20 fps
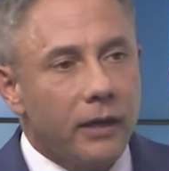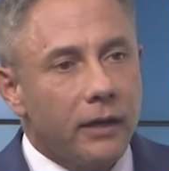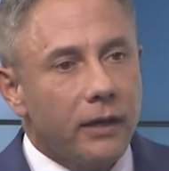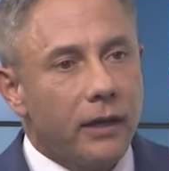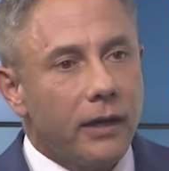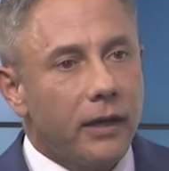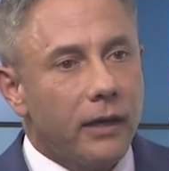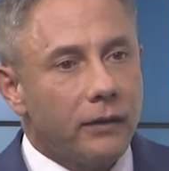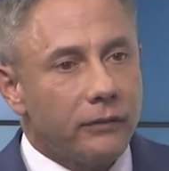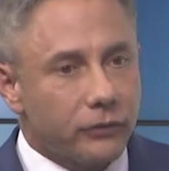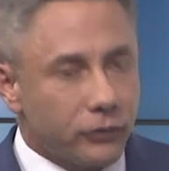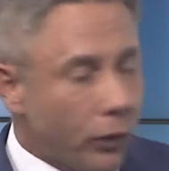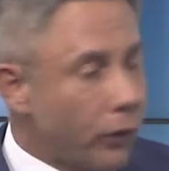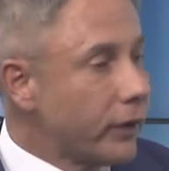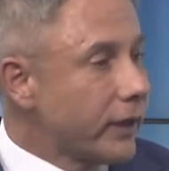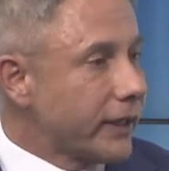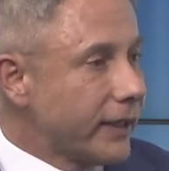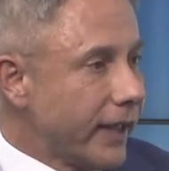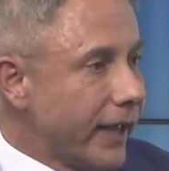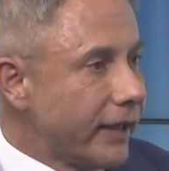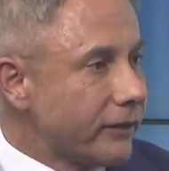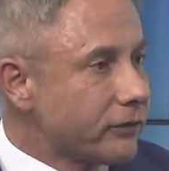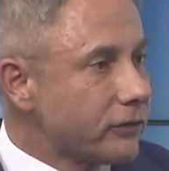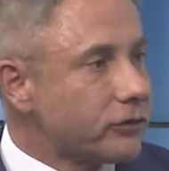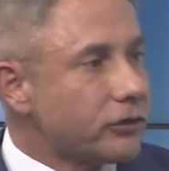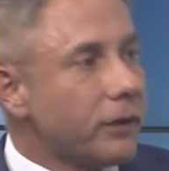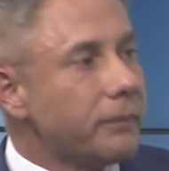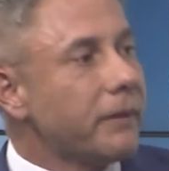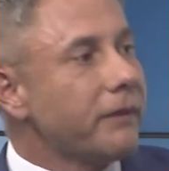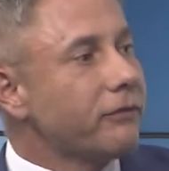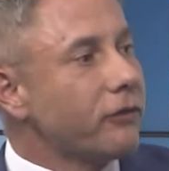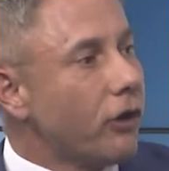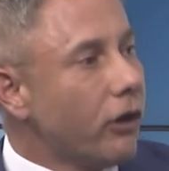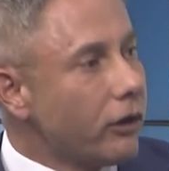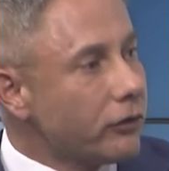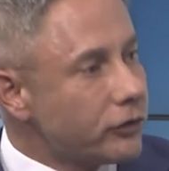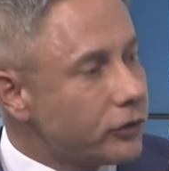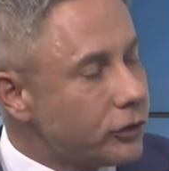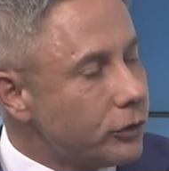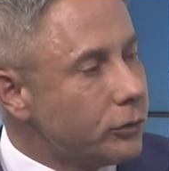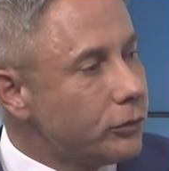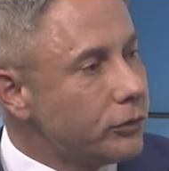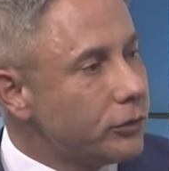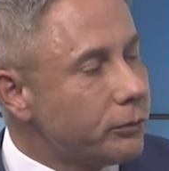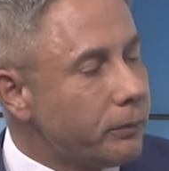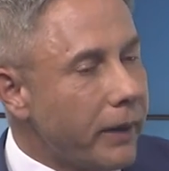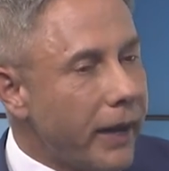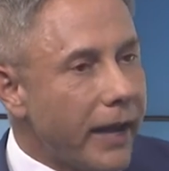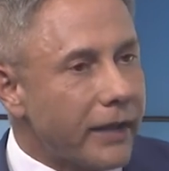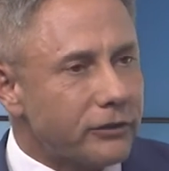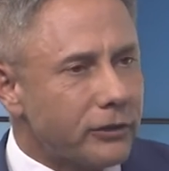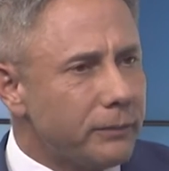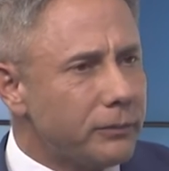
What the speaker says: There's already canceled some. They've called students back.